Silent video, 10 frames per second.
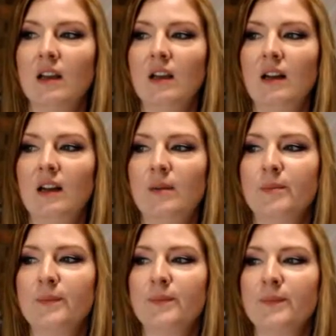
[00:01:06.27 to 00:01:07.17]

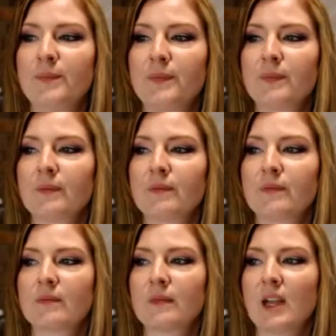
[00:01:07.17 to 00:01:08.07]
I
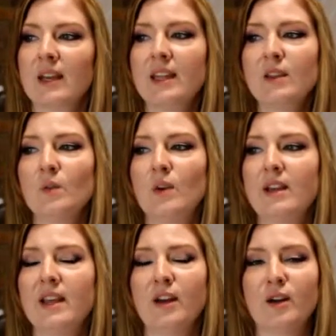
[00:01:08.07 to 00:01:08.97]
think the
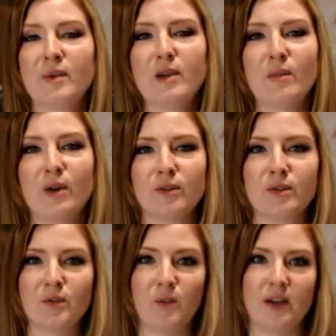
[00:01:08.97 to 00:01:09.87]
one that hurt me the
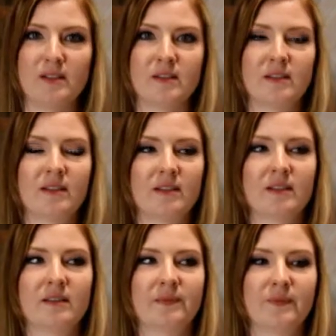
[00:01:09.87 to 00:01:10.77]
most was
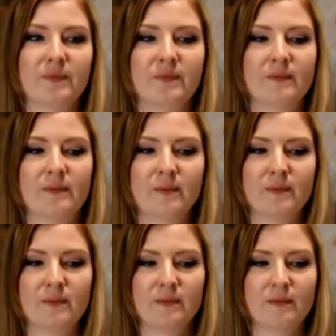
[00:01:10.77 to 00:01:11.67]

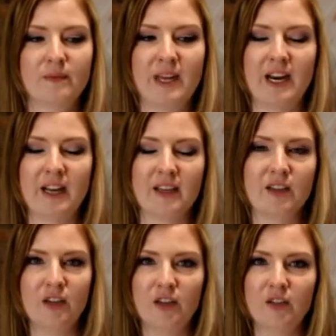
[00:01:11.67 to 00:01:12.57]
that I
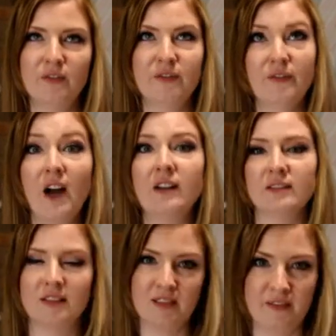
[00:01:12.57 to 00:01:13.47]

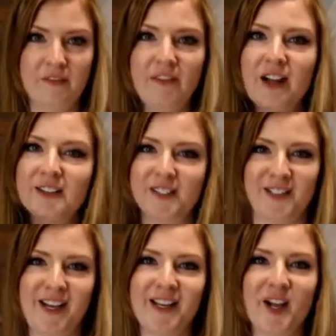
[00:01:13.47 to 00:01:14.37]
felt
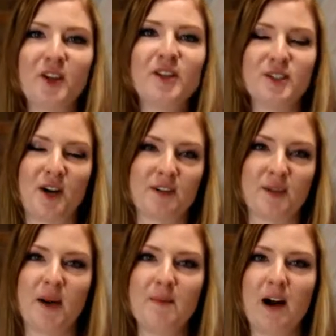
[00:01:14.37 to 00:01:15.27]
like I couldn't talk
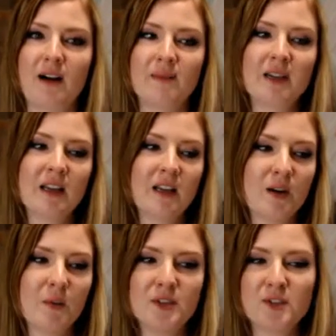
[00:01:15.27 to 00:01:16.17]
to my mom,
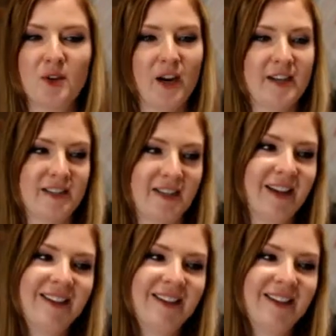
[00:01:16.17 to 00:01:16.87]
which is crazy.